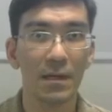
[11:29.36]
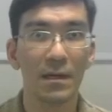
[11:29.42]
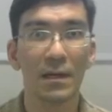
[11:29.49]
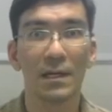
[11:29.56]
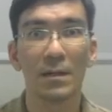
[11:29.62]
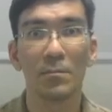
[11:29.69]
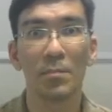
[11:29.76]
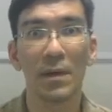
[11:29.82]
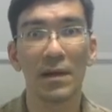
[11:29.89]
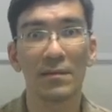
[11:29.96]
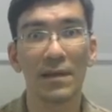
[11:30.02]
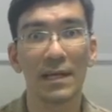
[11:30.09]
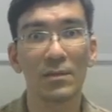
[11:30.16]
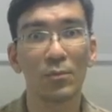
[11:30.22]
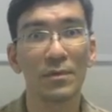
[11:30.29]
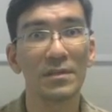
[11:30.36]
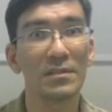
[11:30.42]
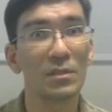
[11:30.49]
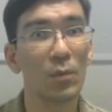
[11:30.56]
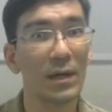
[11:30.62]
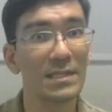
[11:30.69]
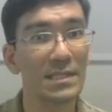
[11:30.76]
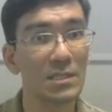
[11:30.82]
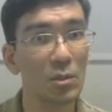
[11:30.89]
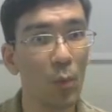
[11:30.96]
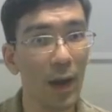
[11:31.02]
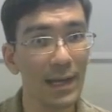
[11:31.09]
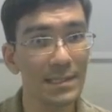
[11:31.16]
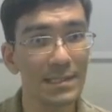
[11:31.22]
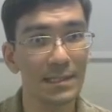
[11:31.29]
Compare that with
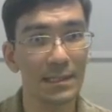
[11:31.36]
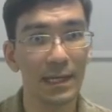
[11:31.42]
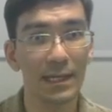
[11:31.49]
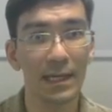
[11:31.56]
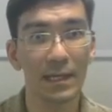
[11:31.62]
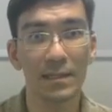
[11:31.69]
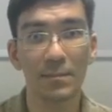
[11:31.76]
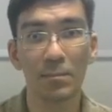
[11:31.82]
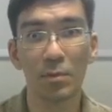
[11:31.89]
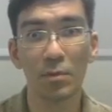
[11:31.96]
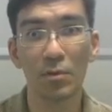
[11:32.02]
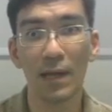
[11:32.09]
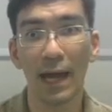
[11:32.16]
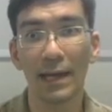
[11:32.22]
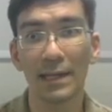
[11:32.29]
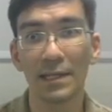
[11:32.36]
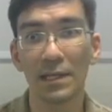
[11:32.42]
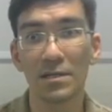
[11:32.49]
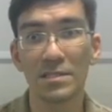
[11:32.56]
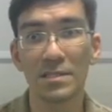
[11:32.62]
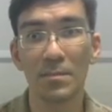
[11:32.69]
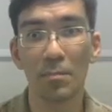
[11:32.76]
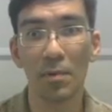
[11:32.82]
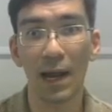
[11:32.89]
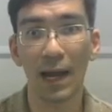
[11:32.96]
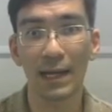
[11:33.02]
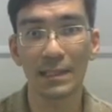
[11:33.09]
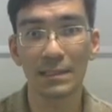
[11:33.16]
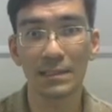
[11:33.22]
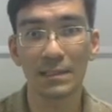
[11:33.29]
2020. Again, the blue line here is the
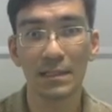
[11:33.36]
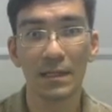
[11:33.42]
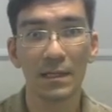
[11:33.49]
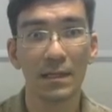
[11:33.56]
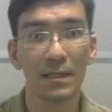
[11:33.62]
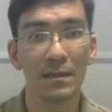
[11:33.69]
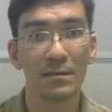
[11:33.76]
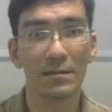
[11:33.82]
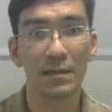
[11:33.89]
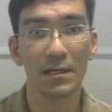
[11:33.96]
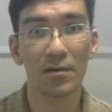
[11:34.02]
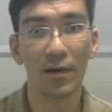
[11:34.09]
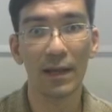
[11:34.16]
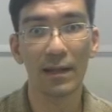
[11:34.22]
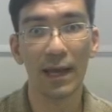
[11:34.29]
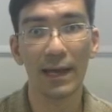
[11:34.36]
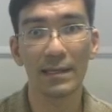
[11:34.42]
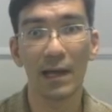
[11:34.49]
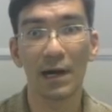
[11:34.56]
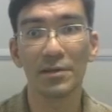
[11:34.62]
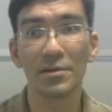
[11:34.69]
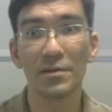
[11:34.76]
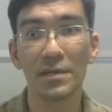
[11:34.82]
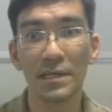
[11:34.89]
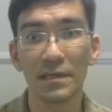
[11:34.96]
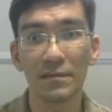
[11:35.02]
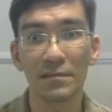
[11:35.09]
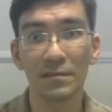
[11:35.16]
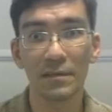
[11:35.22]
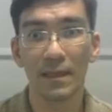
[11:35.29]
price. The gray line
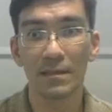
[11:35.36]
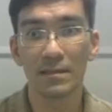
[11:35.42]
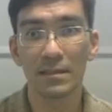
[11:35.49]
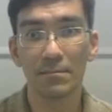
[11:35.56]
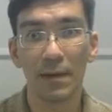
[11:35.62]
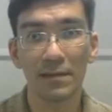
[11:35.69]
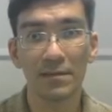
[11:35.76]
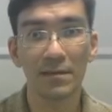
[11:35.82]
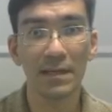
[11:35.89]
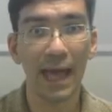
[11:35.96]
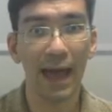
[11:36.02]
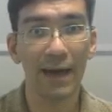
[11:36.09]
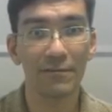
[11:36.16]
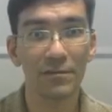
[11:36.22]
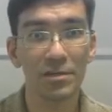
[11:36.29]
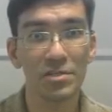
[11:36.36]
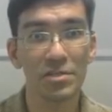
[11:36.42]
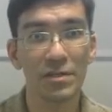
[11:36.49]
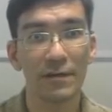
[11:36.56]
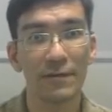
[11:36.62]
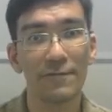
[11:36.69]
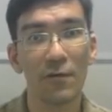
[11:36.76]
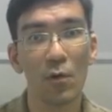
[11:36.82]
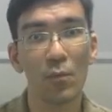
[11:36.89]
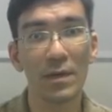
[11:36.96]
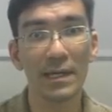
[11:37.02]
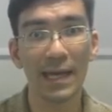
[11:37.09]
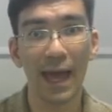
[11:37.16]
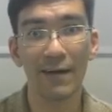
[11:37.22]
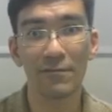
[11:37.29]
underneath is the monthly average,
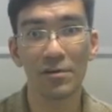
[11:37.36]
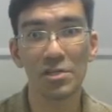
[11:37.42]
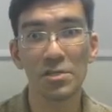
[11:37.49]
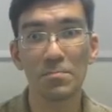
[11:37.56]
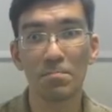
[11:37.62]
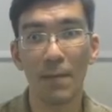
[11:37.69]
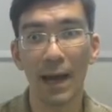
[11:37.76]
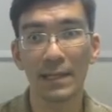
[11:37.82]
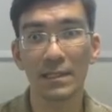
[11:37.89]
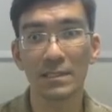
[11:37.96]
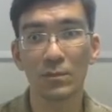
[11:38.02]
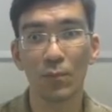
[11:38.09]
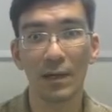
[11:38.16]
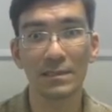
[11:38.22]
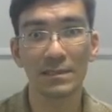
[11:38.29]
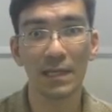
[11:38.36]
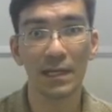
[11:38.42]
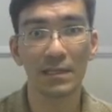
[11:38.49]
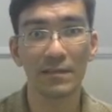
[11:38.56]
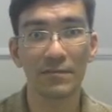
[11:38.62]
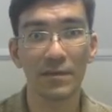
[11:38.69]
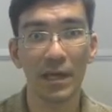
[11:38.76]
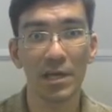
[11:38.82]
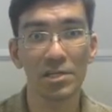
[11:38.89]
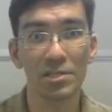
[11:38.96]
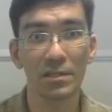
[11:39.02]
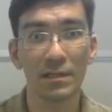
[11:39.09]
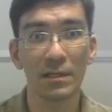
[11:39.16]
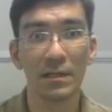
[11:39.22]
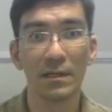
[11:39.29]
4-week average minus one standard
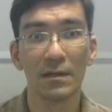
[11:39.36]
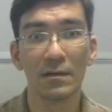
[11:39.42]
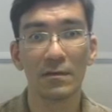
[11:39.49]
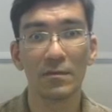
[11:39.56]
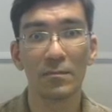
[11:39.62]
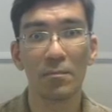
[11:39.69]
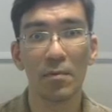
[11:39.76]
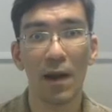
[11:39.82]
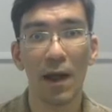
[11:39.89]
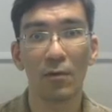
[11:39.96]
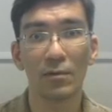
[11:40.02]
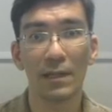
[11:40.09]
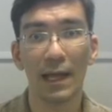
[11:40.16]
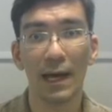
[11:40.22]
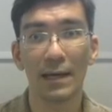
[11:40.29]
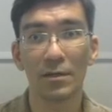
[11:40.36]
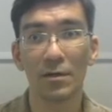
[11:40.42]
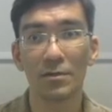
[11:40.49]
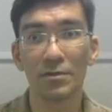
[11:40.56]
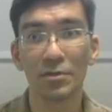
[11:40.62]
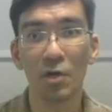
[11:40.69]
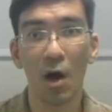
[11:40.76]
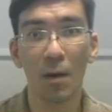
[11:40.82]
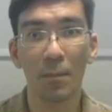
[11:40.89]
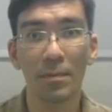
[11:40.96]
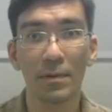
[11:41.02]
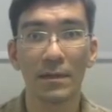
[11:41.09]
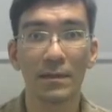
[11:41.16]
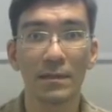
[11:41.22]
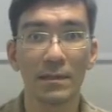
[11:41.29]
deviation. The brown line on
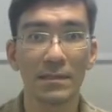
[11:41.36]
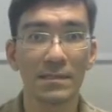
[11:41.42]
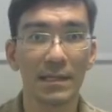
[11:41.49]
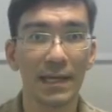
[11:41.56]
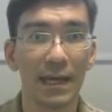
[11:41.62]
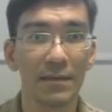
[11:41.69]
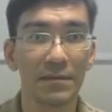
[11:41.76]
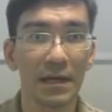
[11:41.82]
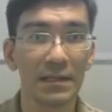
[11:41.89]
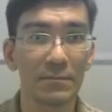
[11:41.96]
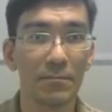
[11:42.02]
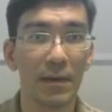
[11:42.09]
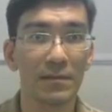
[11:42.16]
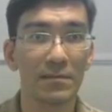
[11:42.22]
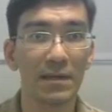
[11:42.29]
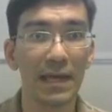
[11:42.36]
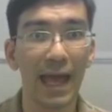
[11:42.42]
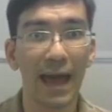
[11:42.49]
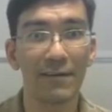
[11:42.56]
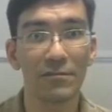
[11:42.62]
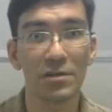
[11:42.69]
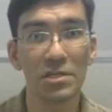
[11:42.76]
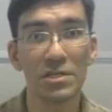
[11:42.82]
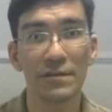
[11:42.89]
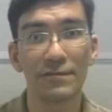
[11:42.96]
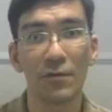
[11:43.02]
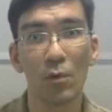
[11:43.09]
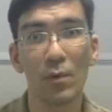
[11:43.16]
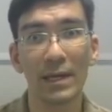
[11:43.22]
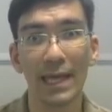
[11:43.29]
top is again that monthly average,
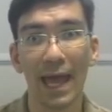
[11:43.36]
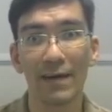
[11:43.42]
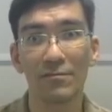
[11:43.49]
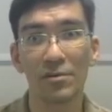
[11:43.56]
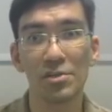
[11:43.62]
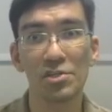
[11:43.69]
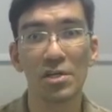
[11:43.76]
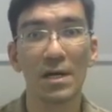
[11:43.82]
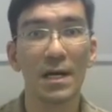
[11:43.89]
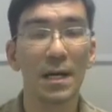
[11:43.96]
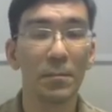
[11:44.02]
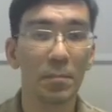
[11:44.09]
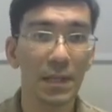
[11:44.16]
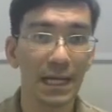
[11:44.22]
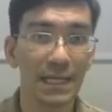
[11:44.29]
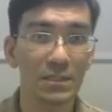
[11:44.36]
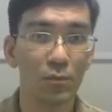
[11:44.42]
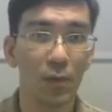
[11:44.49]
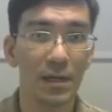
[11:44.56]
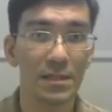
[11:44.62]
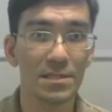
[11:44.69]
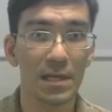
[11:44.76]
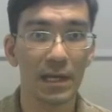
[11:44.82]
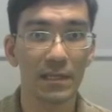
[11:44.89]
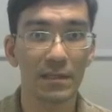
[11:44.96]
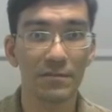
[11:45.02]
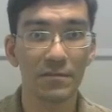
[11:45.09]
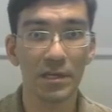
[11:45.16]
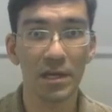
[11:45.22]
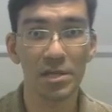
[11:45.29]
4-week average plus one standard
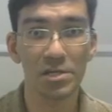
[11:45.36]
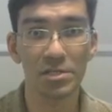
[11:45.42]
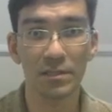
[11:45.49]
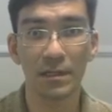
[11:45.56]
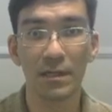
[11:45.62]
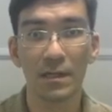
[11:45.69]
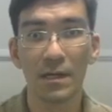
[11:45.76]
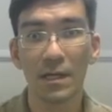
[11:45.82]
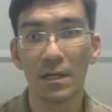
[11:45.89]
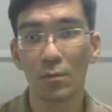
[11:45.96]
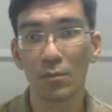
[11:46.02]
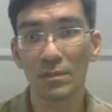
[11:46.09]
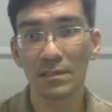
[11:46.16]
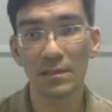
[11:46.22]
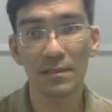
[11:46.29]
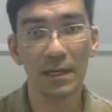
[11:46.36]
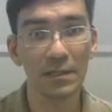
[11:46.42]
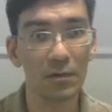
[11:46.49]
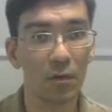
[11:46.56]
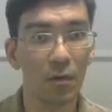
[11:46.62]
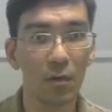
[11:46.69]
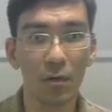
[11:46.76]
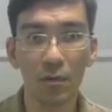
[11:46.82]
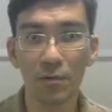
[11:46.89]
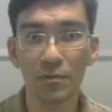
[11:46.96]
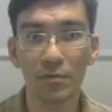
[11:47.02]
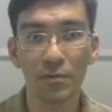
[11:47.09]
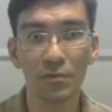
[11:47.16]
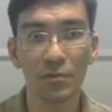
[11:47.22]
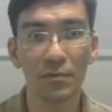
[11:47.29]
deviation. We see that all
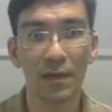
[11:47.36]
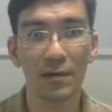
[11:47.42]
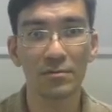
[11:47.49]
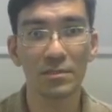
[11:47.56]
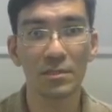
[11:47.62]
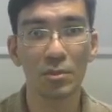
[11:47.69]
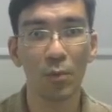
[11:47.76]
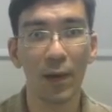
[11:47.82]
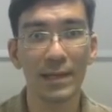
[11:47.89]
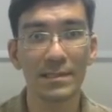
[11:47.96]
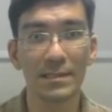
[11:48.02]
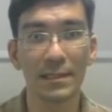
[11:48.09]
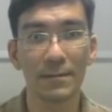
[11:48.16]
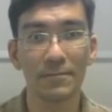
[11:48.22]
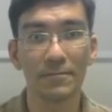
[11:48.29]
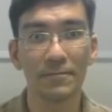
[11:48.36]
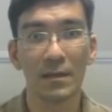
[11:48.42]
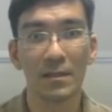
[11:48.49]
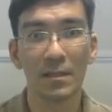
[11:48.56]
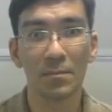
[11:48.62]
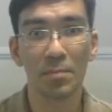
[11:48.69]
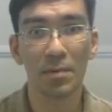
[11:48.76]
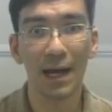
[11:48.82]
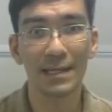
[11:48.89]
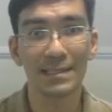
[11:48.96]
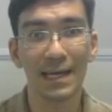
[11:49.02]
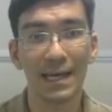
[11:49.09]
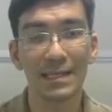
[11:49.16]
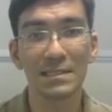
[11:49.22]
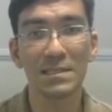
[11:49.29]
through 2020, the
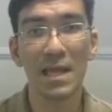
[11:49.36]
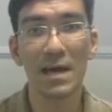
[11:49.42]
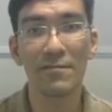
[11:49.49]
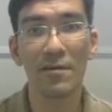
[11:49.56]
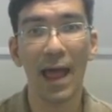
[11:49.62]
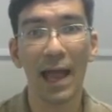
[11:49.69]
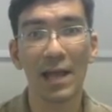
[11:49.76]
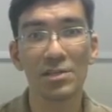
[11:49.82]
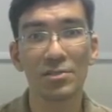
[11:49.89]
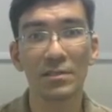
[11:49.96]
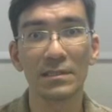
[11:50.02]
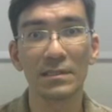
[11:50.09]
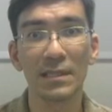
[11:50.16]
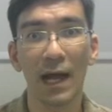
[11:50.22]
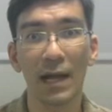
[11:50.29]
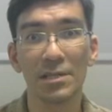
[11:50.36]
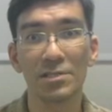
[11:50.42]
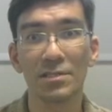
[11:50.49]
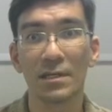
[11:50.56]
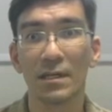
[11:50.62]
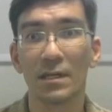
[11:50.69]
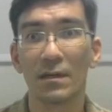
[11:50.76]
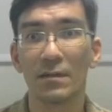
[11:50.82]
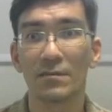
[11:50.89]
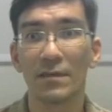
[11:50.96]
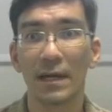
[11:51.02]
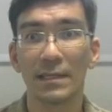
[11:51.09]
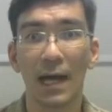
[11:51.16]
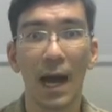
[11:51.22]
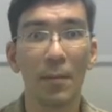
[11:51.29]
price has never actually touched
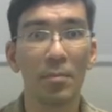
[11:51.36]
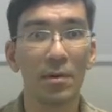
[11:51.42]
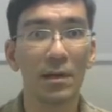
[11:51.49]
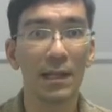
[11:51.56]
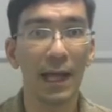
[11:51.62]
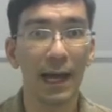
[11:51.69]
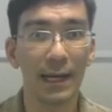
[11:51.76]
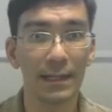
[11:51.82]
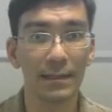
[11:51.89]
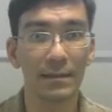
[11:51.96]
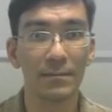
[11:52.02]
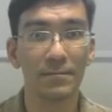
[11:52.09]
that upper line.